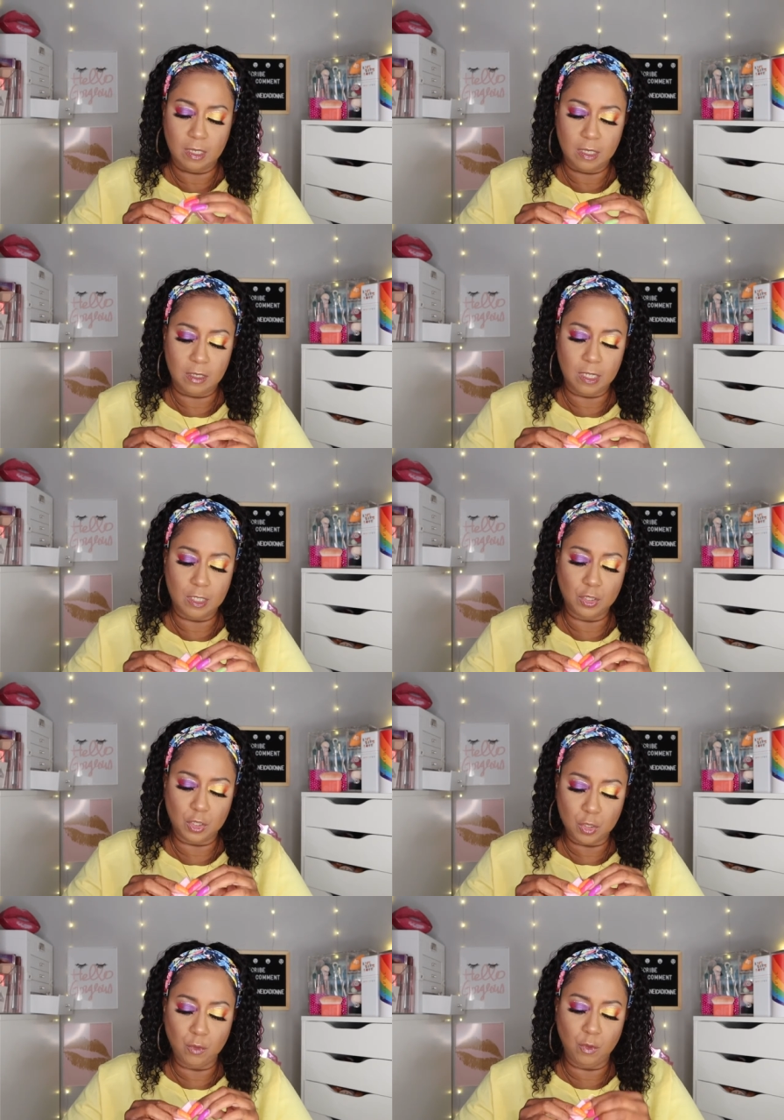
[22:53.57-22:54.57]
They're not
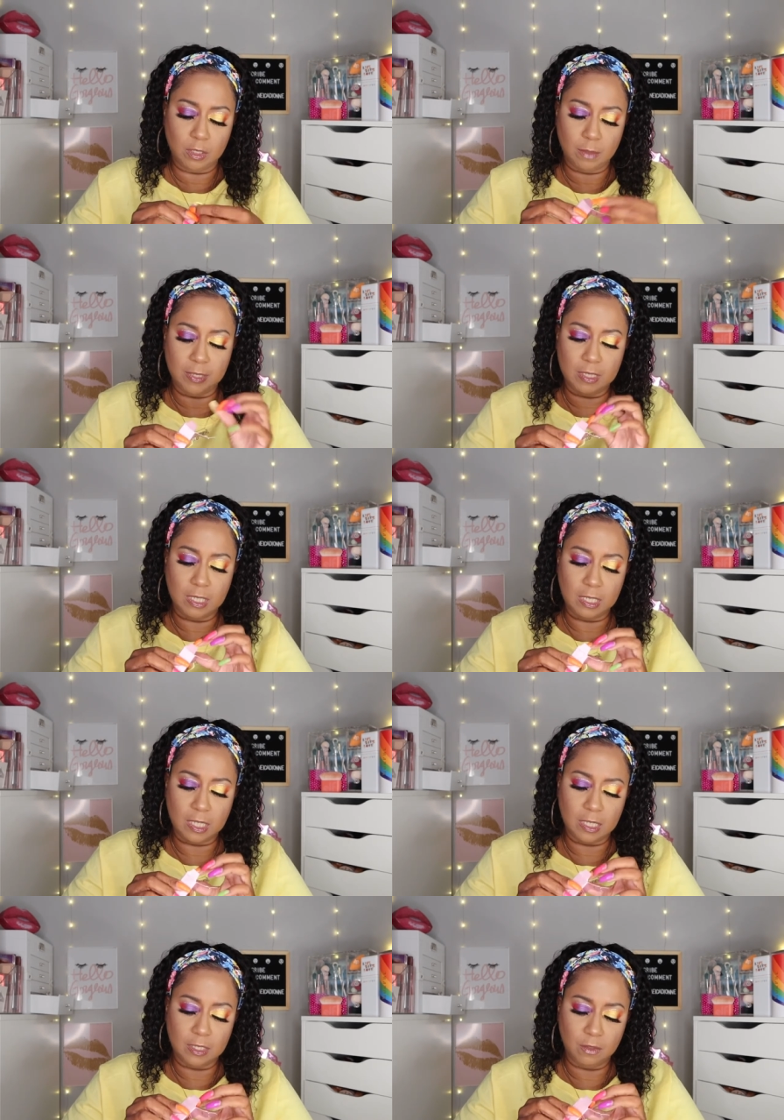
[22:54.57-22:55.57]
due to be done
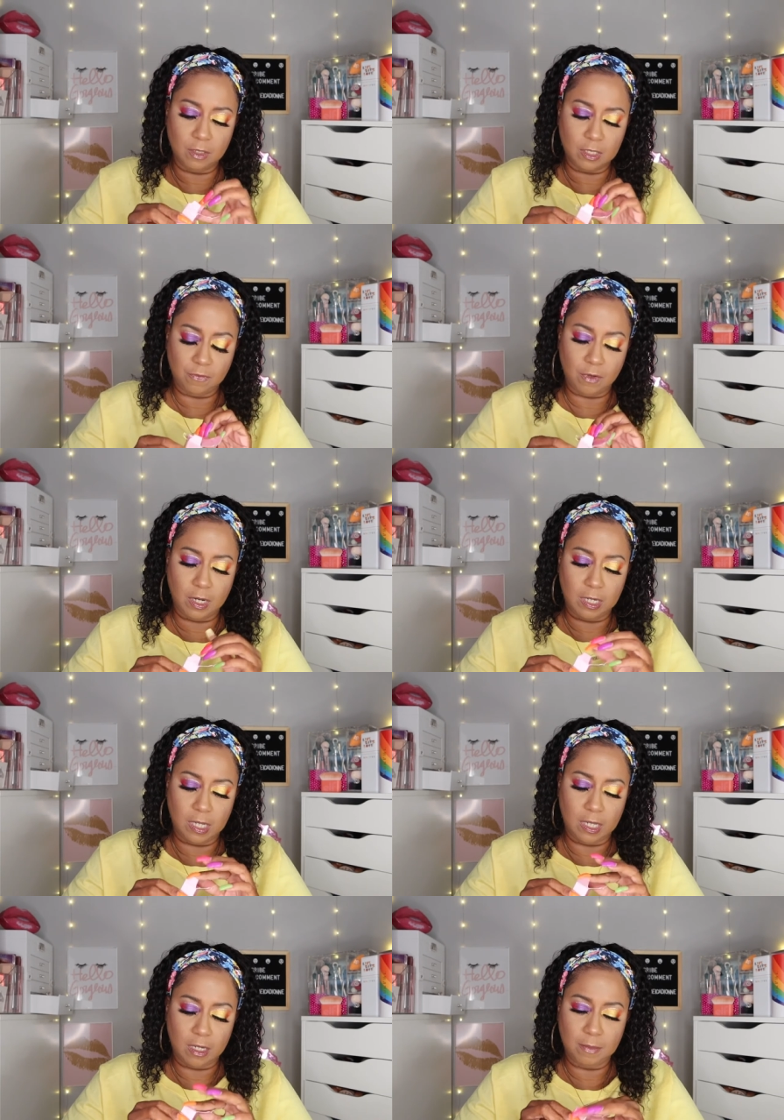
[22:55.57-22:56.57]
again until next
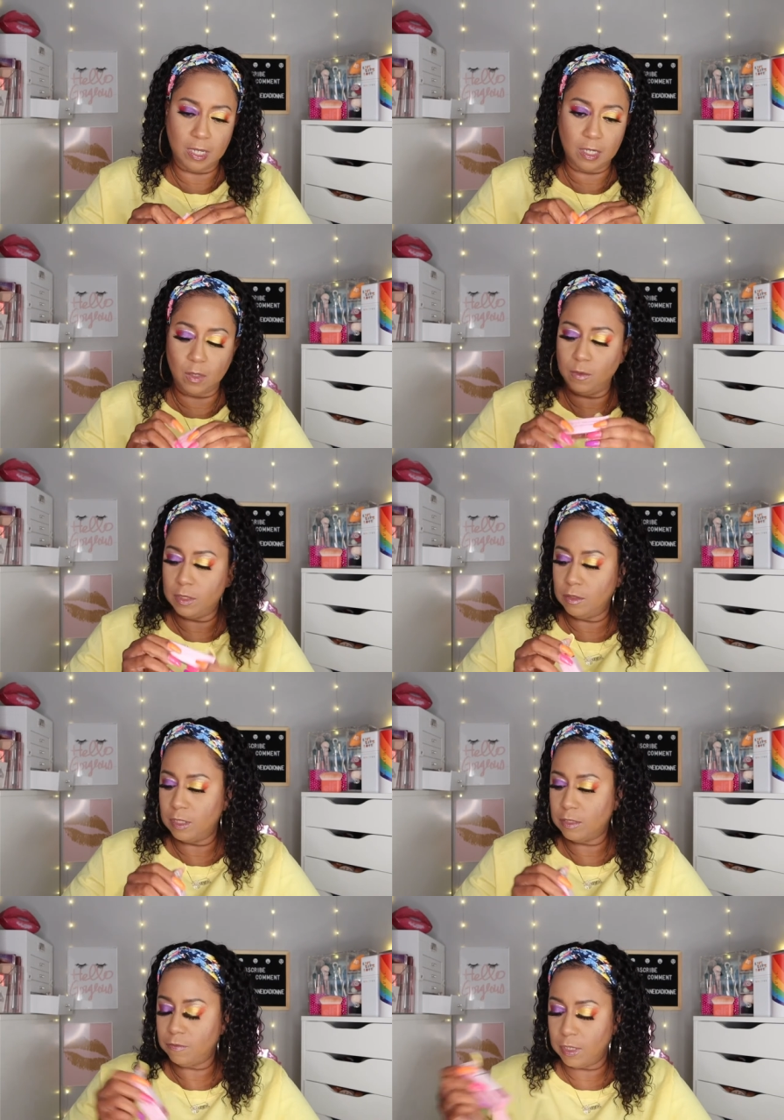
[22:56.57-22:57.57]
Friday. And I'm not going till
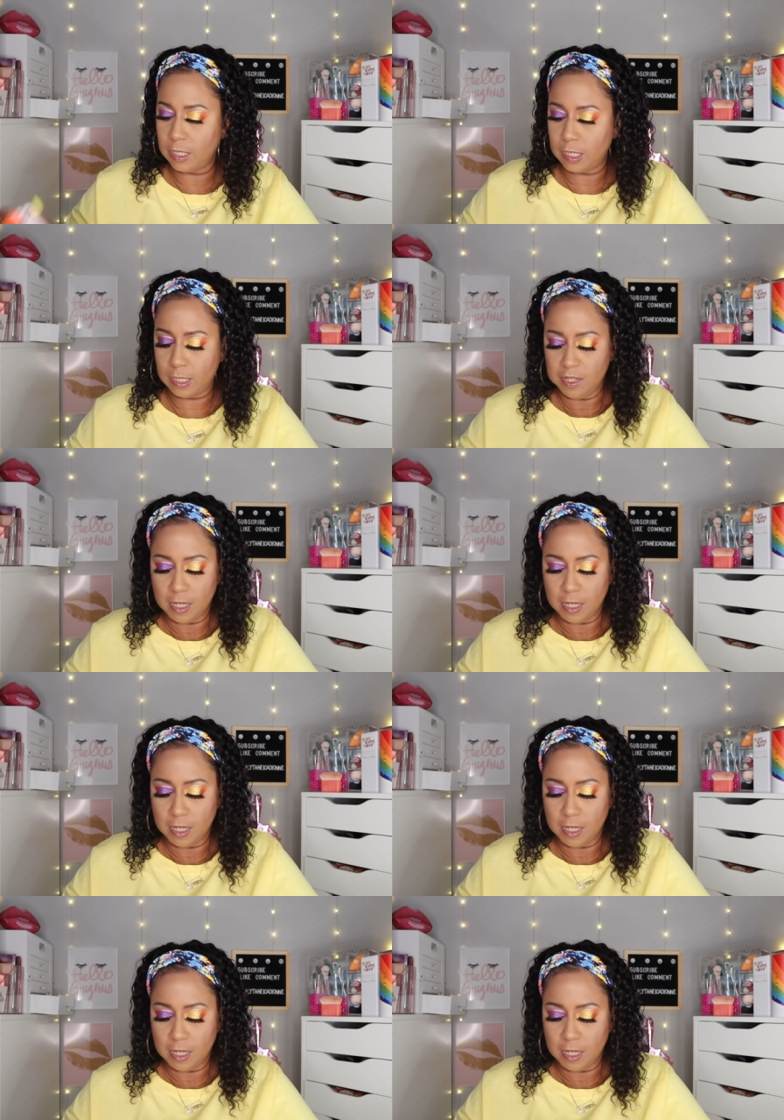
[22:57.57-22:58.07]
next Friday.